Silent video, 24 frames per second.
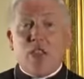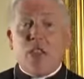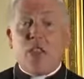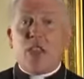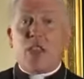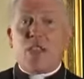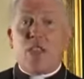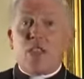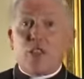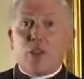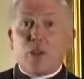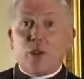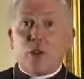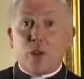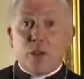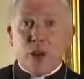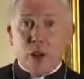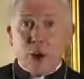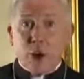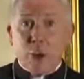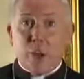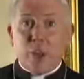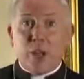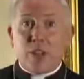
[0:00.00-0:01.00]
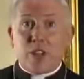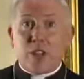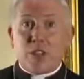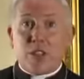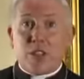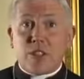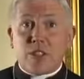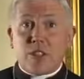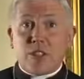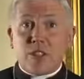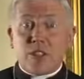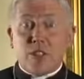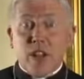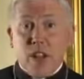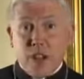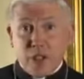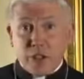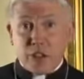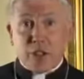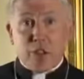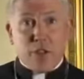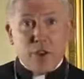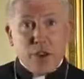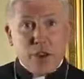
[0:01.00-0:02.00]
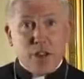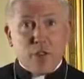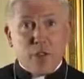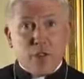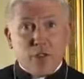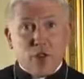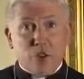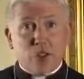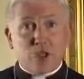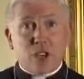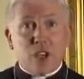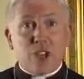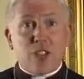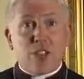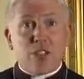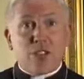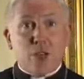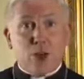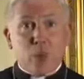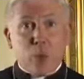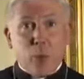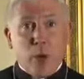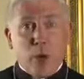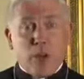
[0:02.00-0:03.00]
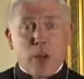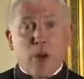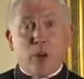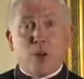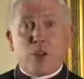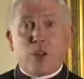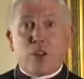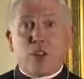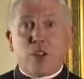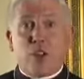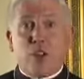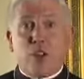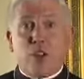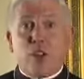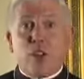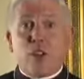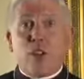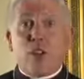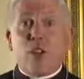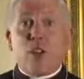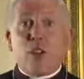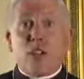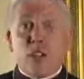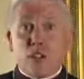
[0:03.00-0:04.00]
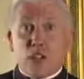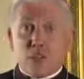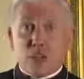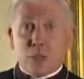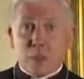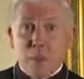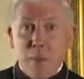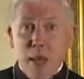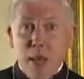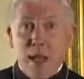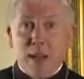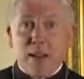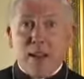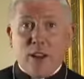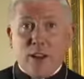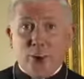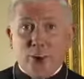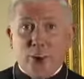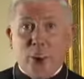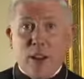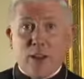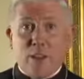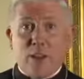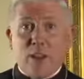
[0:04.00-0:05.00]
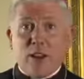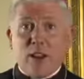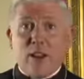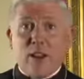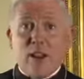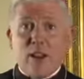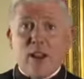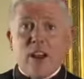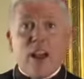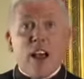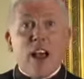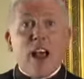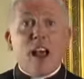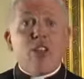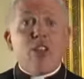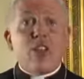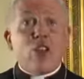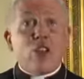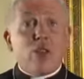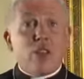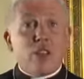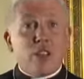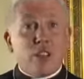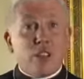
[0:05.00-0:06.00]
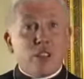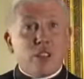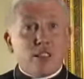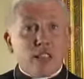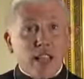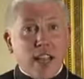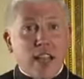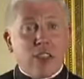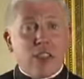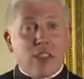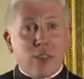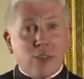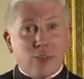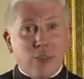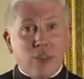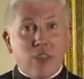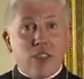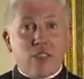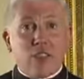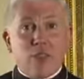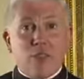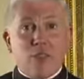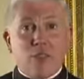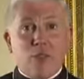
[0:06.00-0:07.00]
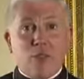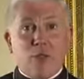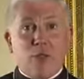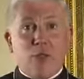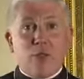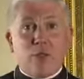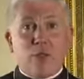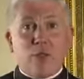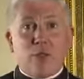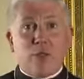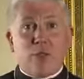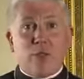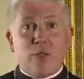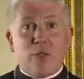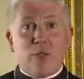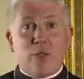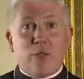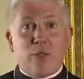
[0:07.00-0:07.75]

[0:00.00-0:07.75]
These include hermits, consecrated virgins and widows, religious men and women, and those in secular institutes.